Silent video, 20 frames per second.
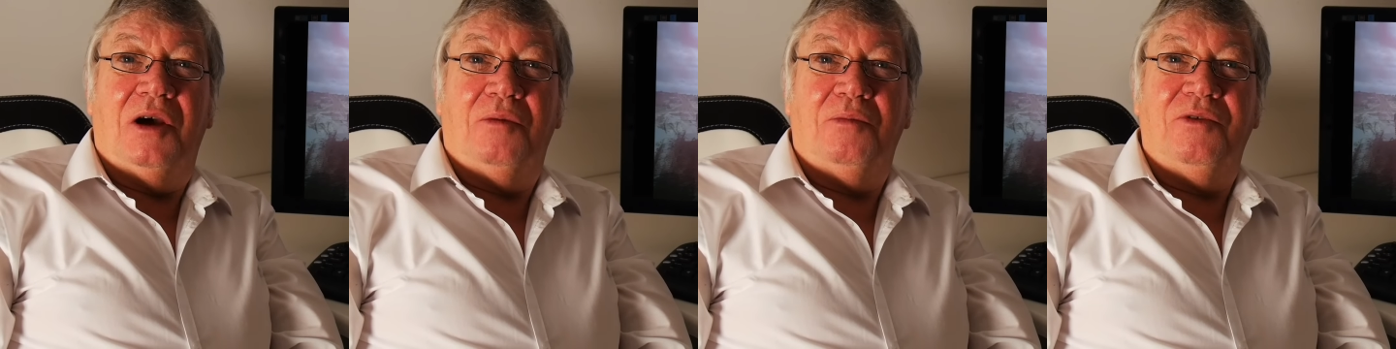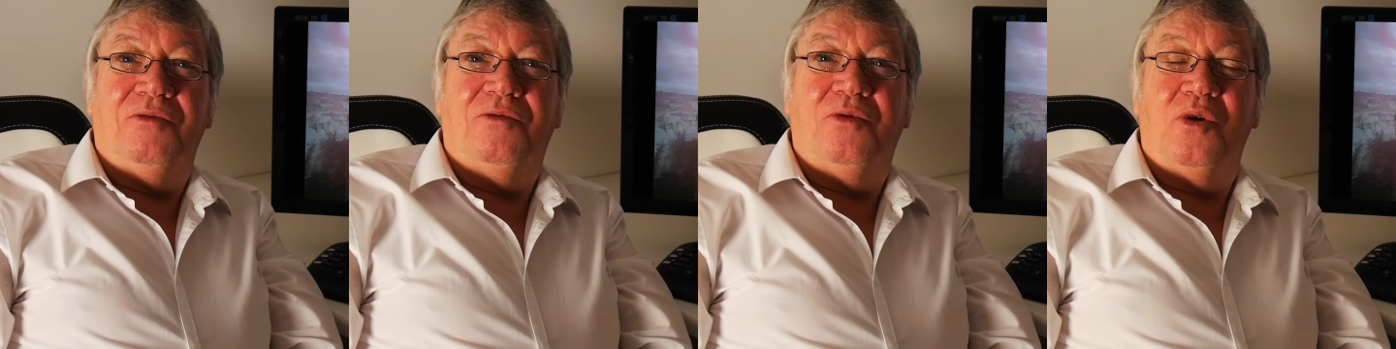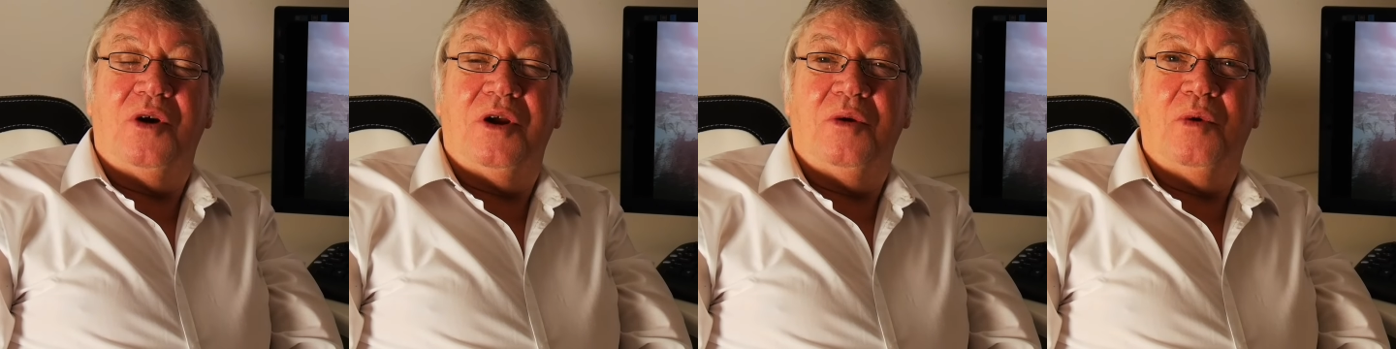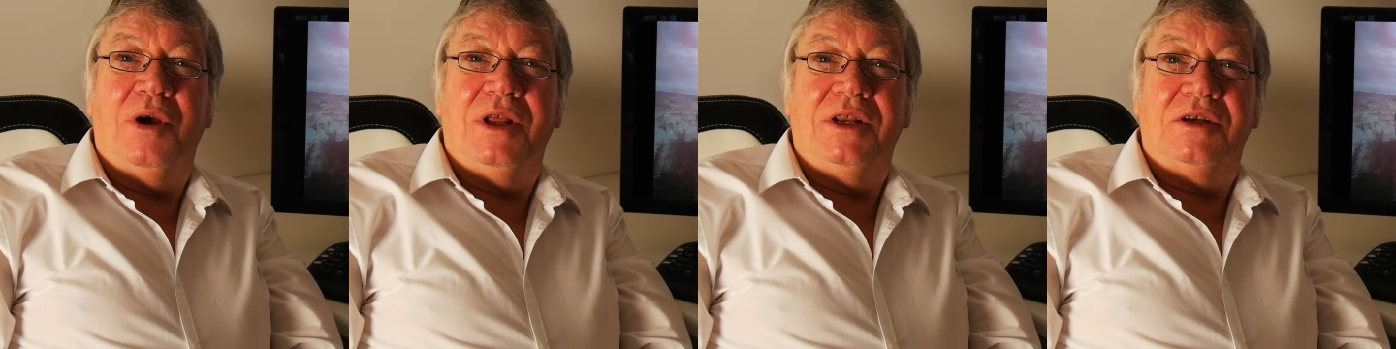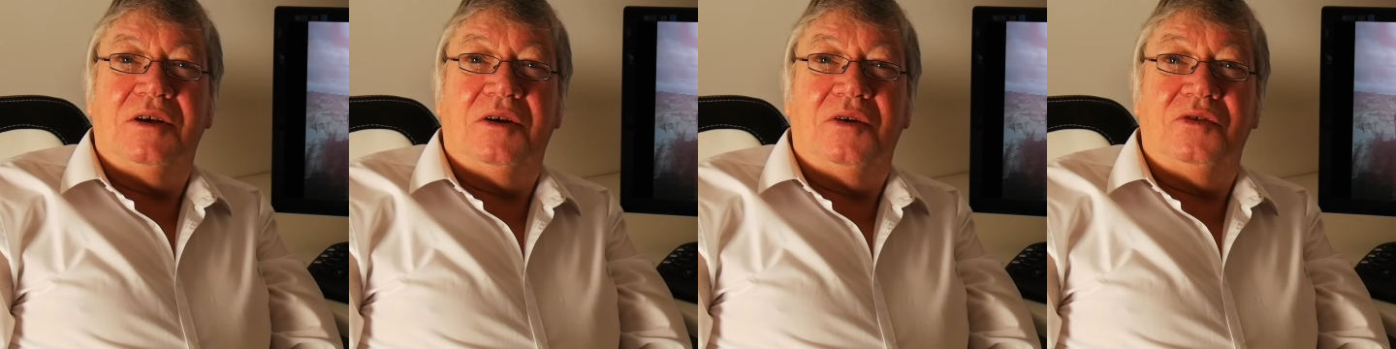before he
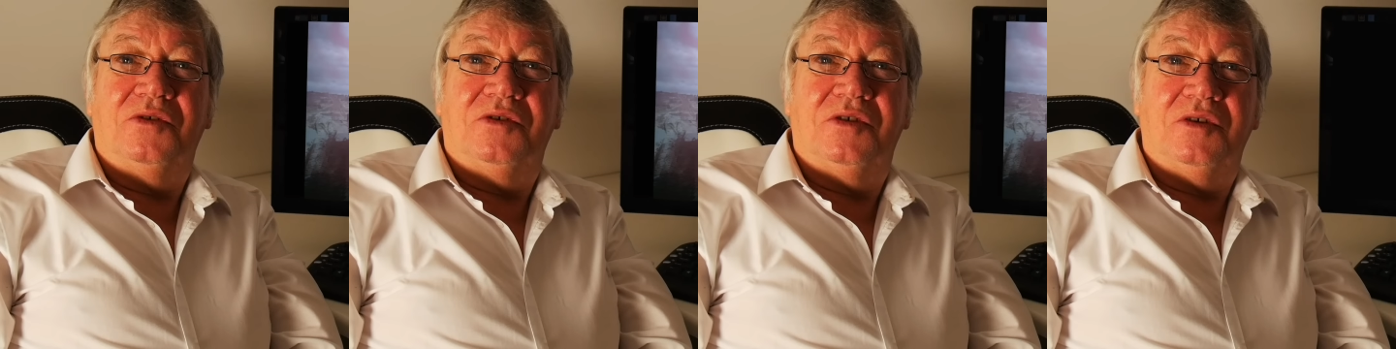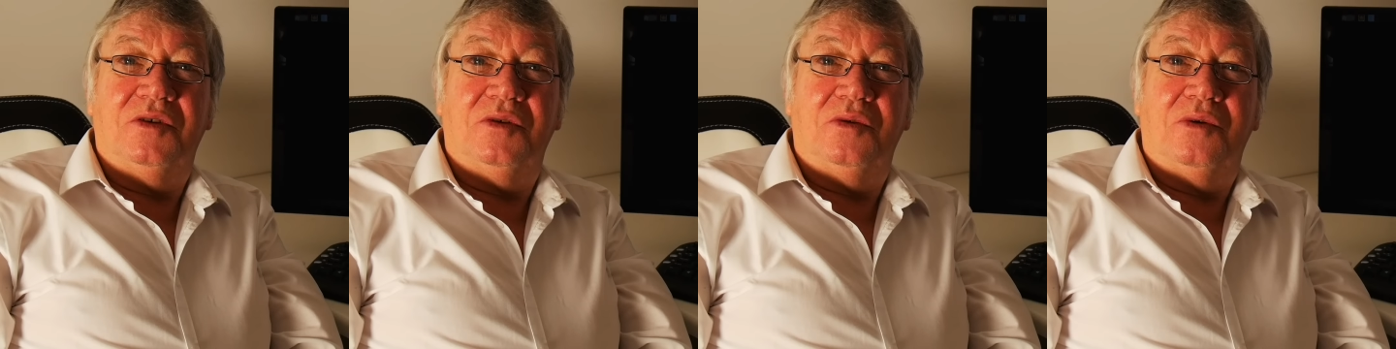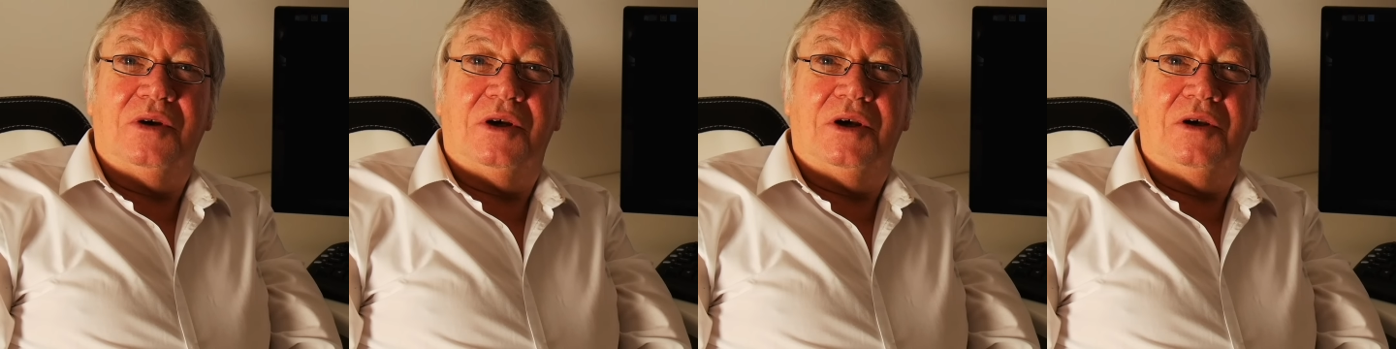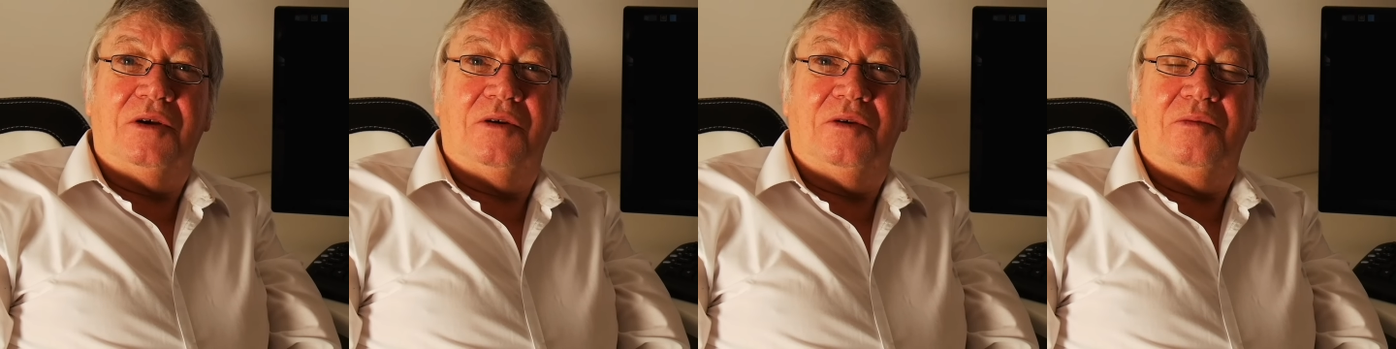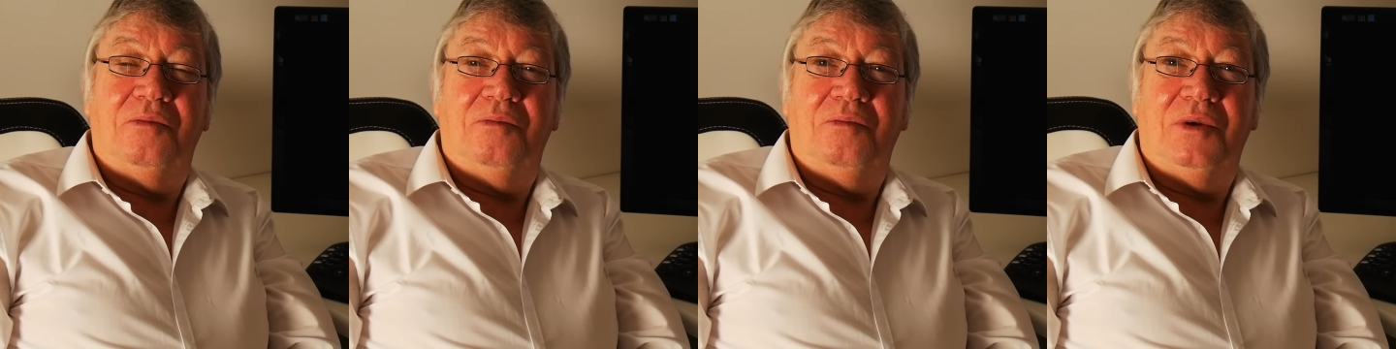went on to
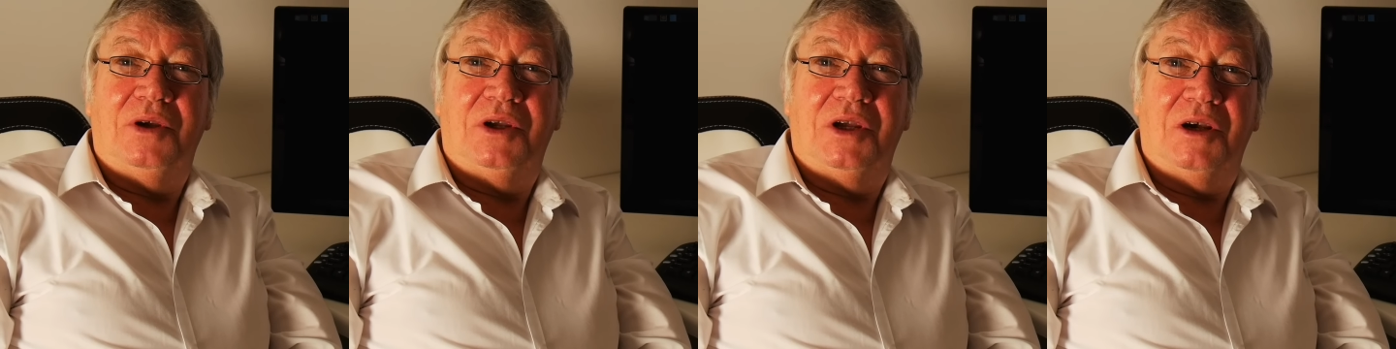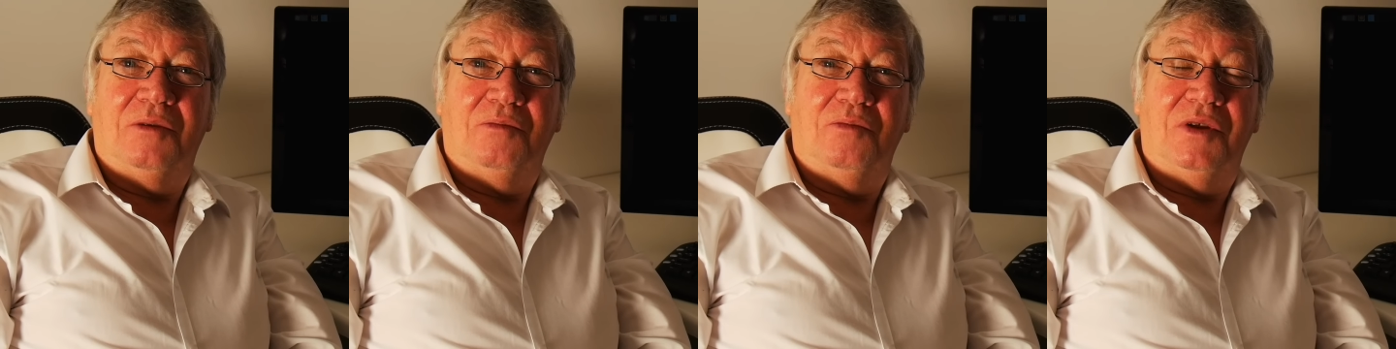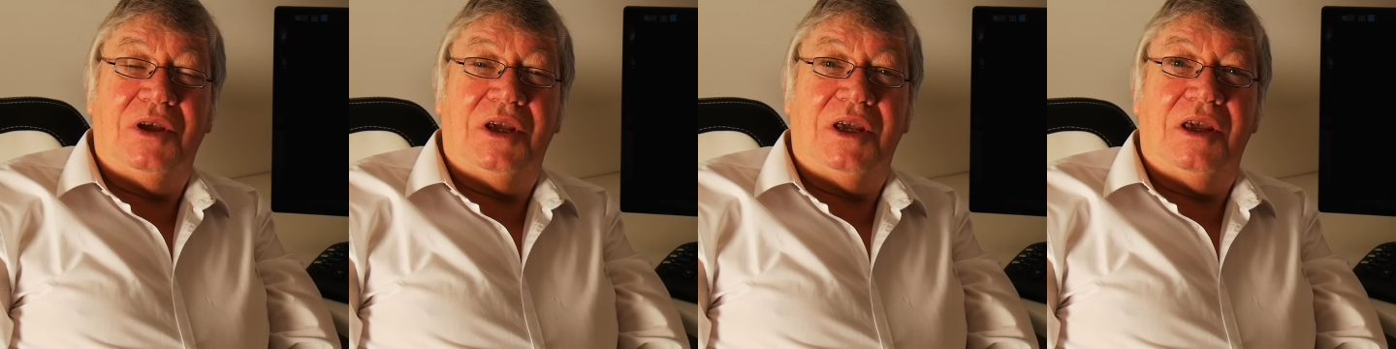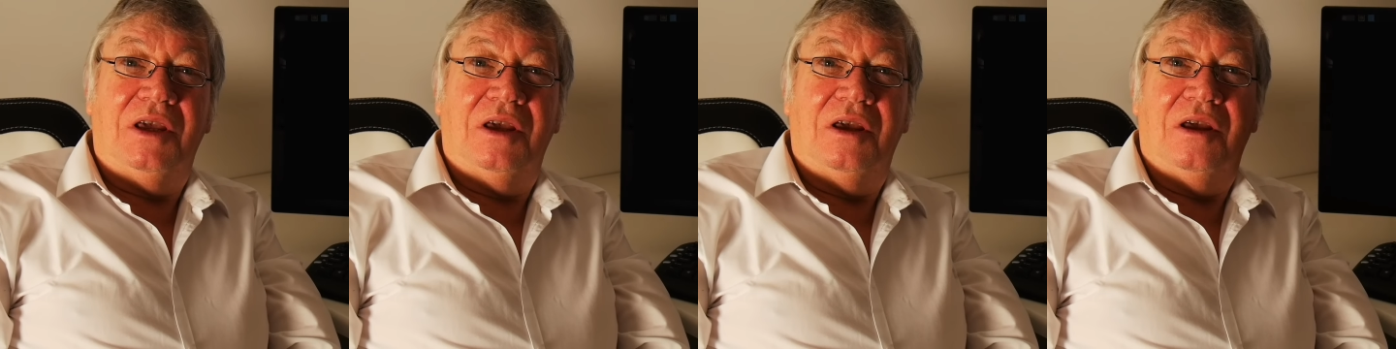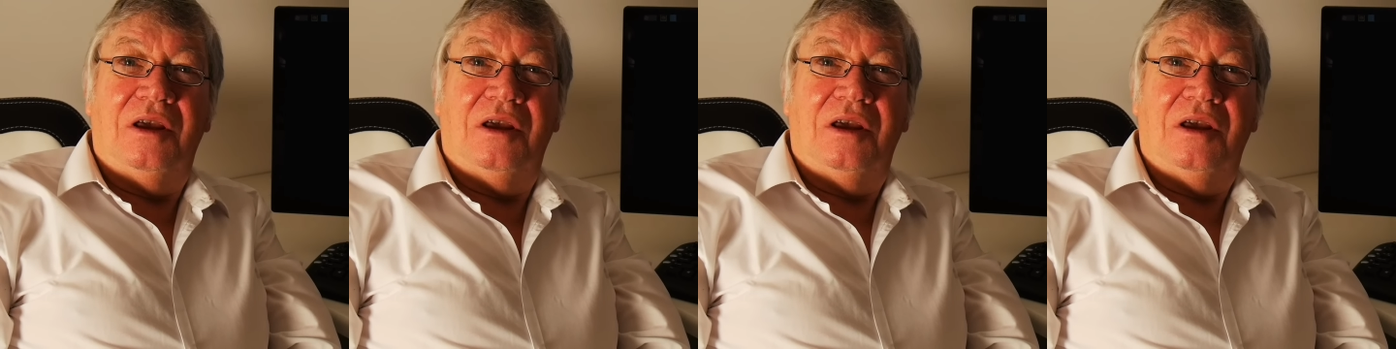become the